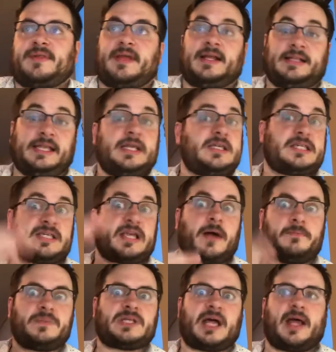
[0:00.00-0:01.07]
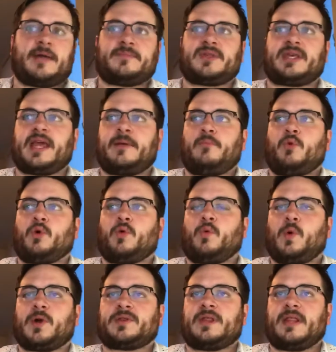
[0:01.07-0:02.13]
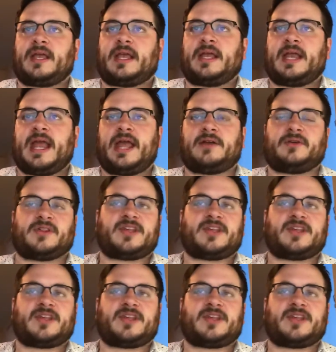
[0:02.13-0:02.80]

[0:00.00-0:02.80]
at least sometimes get more work than they can handle.